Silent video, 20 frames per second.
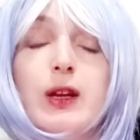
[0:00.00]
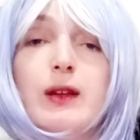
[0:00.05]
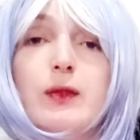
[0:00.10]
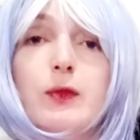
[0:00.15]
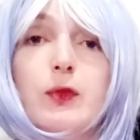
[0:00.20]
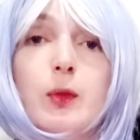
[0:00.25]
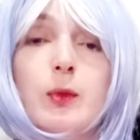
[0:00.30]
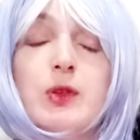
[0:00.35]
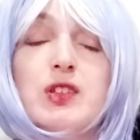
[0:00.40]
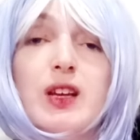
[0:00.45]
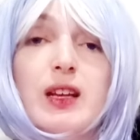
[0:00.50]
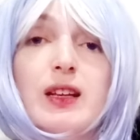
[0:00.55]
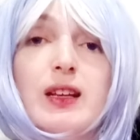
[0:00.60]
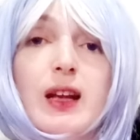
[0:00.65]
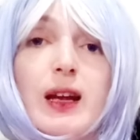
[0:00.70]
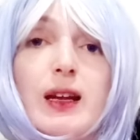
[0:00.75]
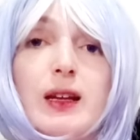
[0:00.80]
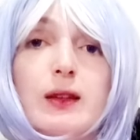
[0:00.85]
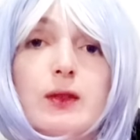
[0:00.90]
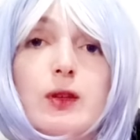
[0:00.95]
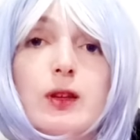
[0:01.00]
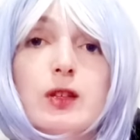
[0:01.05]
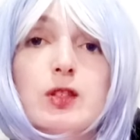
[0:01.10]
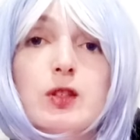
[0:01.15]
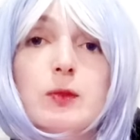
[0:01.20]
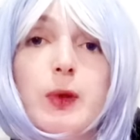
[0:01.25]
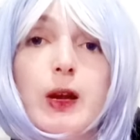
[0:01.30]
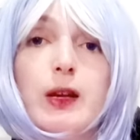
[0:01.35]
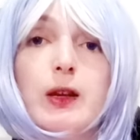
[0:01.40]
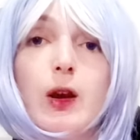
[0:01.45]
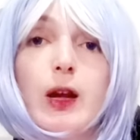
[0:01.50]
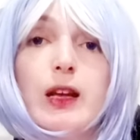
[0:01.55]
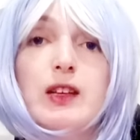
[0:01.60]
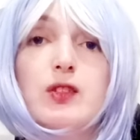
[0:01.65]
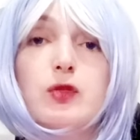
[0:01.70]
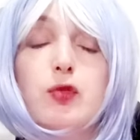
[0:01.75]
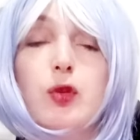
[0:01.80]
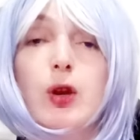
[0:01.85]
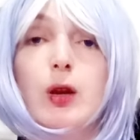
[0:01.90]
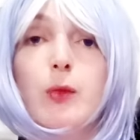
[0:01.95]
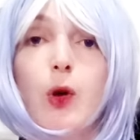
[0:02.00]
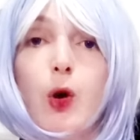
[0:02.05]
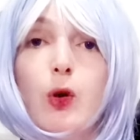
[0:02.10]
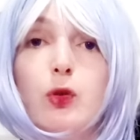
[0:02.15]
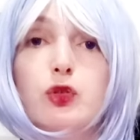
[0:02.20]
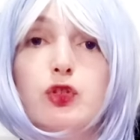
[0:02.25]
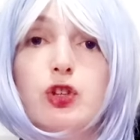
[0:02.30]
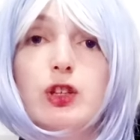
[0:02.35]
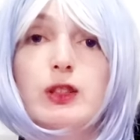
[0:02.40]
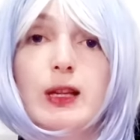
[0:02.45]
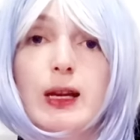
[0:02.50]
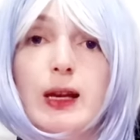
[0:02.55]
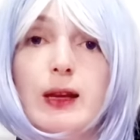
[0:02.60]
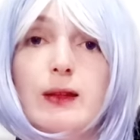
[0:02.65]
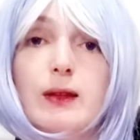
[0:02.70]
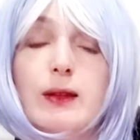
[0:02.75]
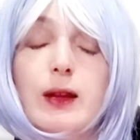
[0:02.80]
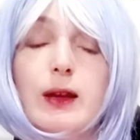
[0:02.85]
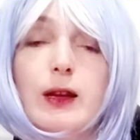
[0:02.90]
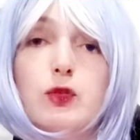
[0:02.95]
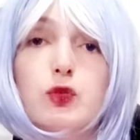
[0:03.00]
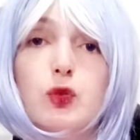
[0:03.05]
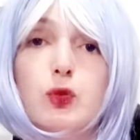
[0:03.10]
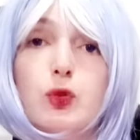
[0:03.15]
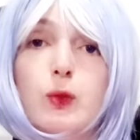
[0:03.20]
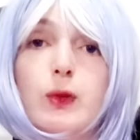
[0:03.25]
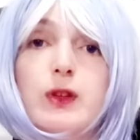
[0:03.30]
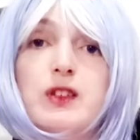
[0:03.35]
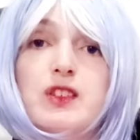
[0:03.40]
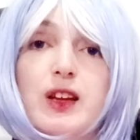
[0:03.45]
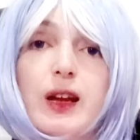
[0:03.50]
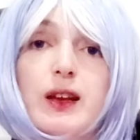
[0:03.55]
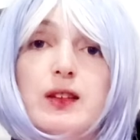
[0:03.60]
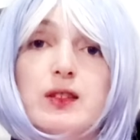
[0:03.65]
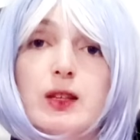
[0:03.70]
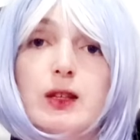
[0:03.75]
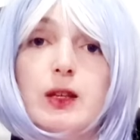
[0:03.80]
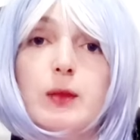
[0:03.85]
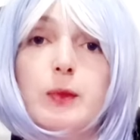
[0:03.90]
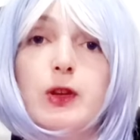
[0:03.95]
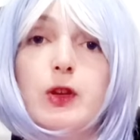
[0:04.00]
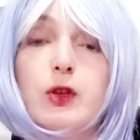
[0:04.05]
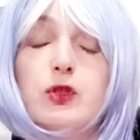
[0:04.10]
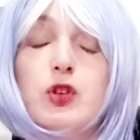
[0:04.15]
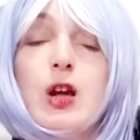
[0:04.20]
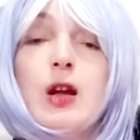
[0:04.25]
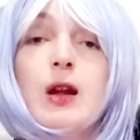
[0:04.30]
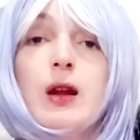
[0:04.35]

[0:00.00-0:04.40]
from a psychiatrist by extreme OCD that has to do with chastity, because